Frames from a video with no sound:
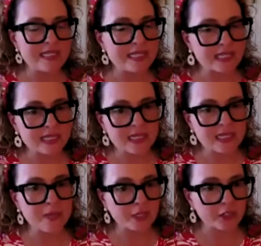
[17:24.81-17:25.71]

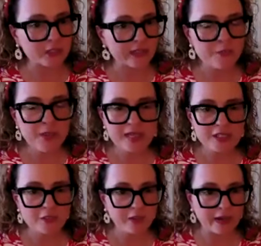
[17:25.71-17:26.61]
DC, Maryland,
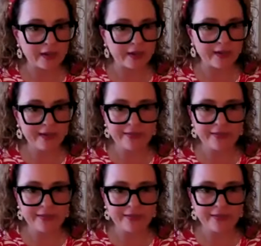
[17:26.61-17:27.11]
Pennsylvania,